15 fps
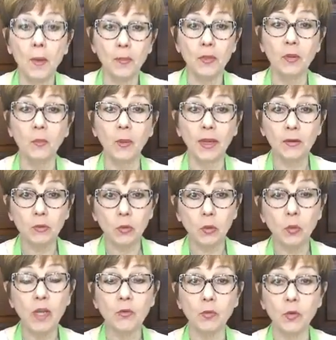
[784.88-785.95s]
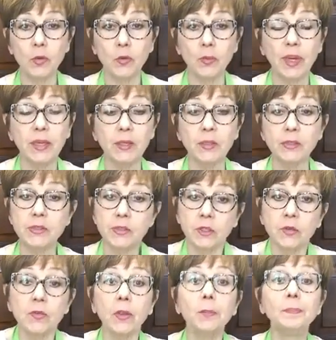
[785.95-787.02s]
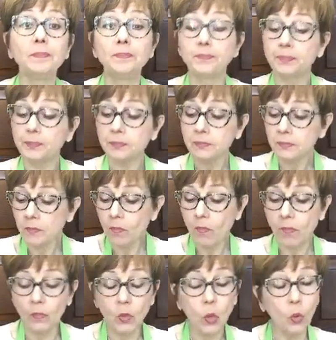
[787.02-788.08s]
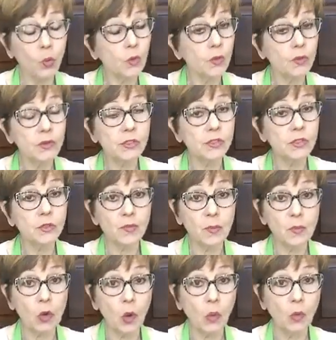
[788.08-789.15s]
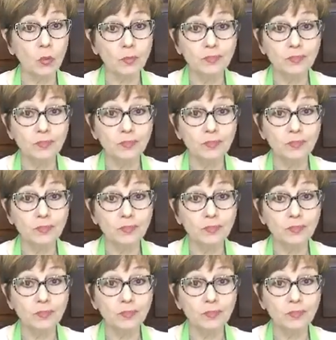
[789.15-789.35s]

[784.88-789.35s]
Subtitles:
in the microwave when you're ready to serve them, or you can serve them cold.